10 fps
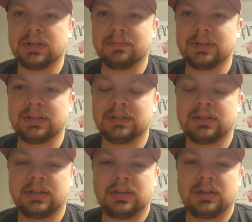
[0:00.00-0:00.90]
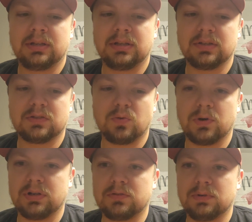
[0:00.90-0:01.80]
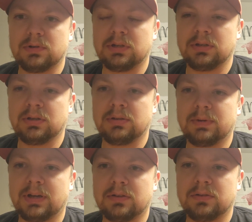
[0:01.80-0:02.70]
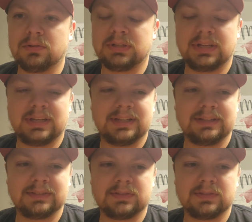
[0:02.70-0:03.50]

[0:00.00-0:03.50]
I mean, Sori's really good about doing that, and